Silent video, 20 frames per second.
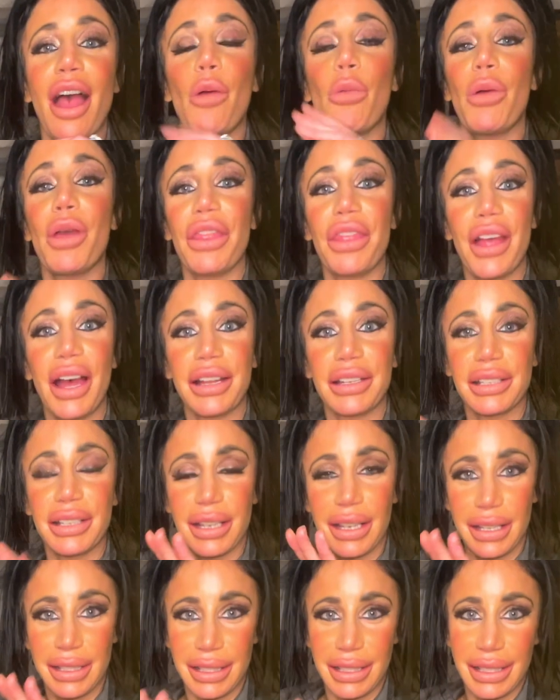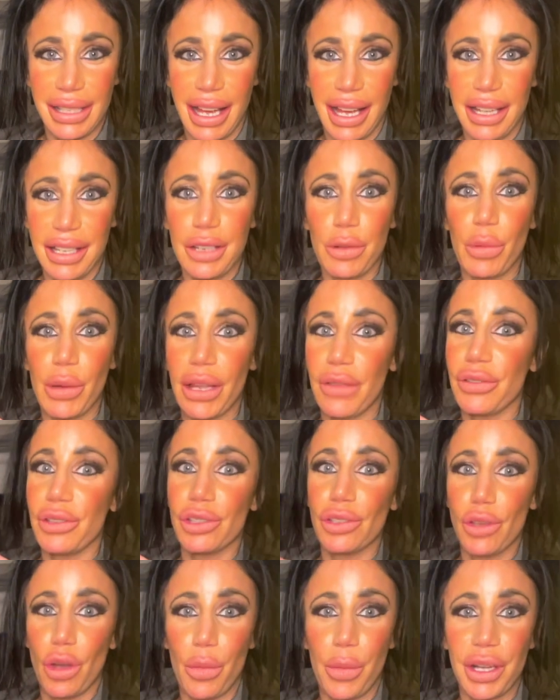With that said, we have
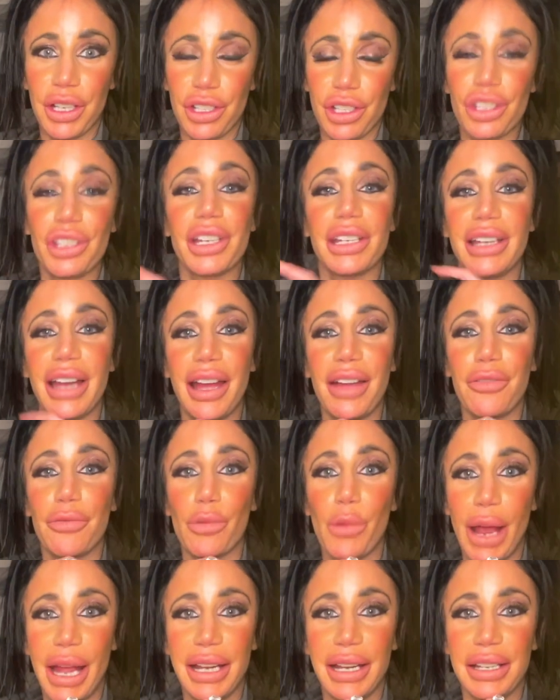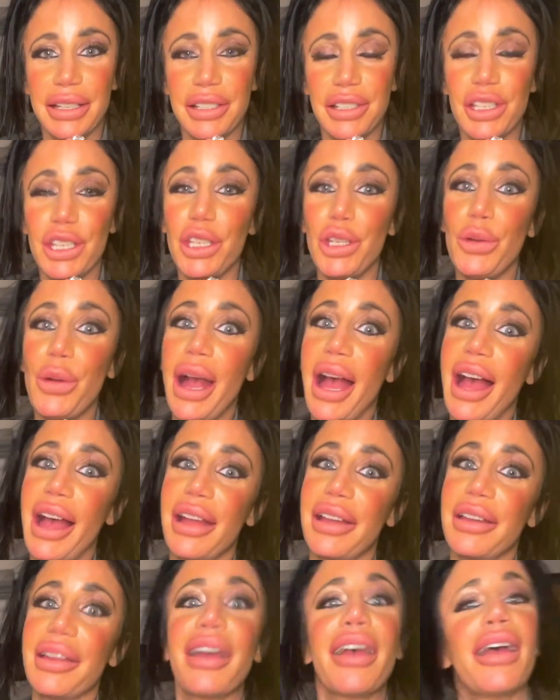so much to dive right into,
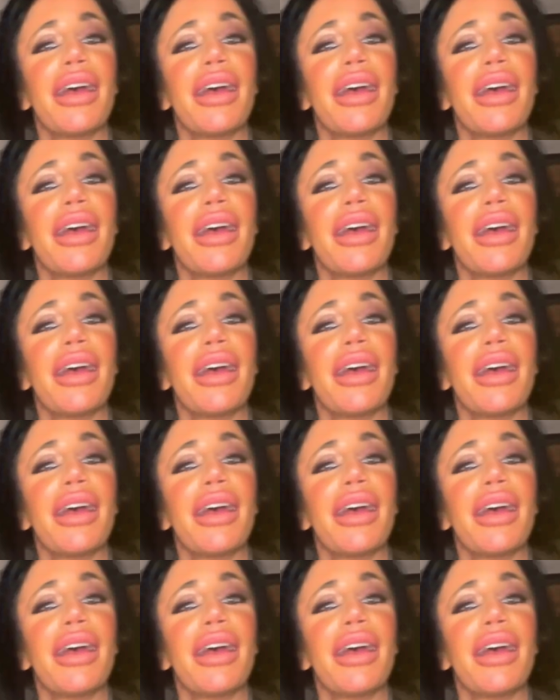and